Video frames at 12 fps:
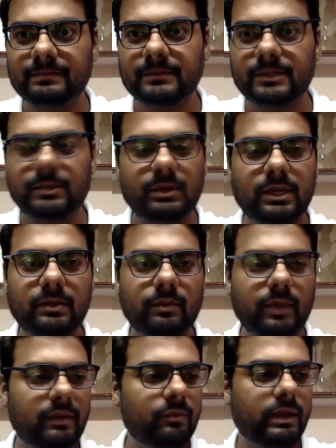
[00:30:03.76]
So
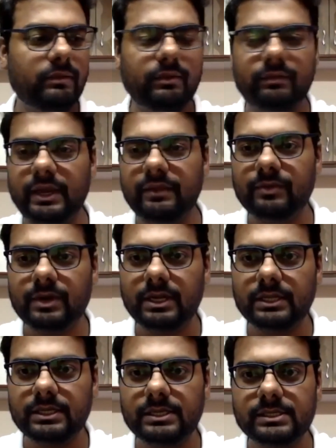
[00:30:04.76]
while we're waiting for
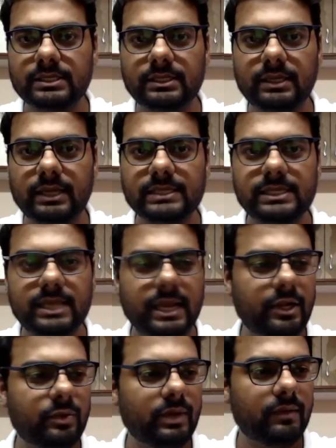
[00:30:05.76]
others, Ashley, I
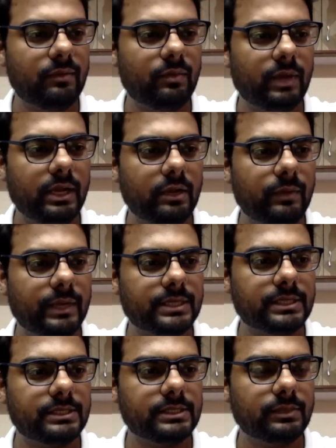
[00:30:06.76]
do have one
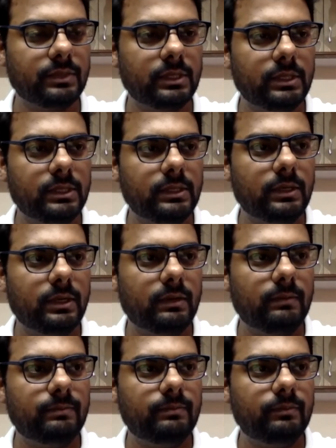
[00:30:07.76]
question. So
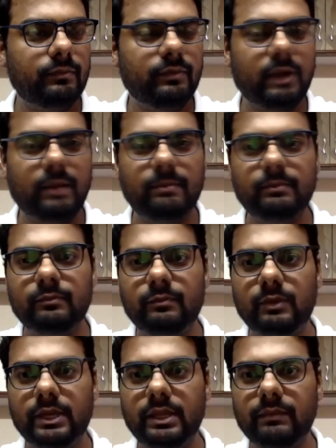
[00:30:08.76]
from
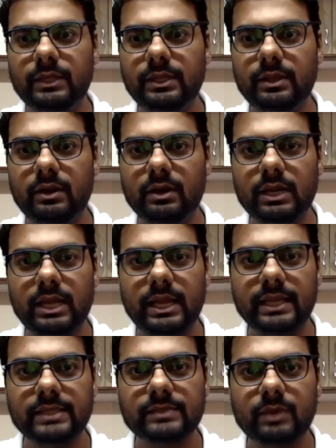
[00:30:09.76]
working with your
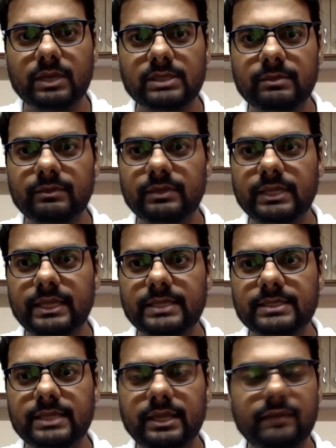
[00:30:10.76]
clients, what are some of the things
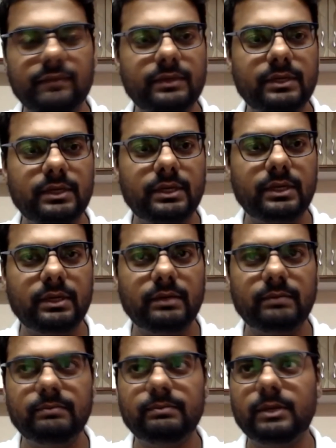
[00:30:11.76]
that you've heard,
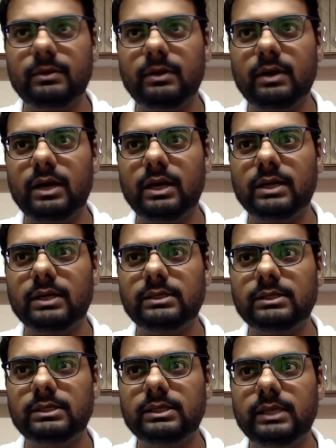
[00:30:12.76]
or
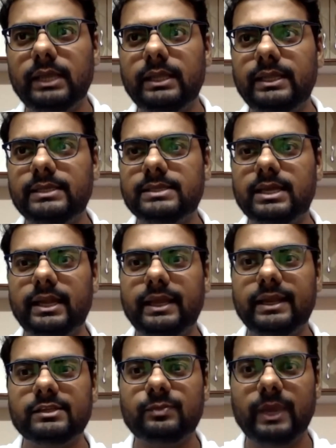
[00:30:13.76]
hey, these are
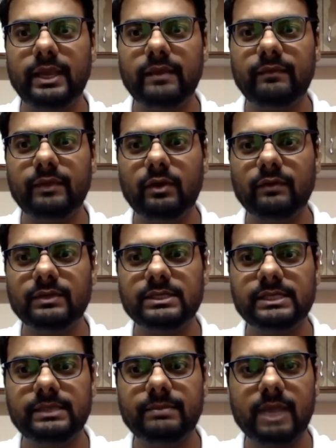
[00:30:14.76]
areas where we often
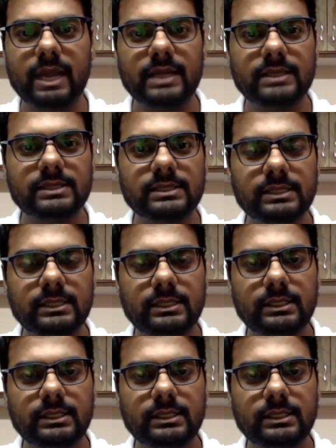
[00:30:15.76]
see brands,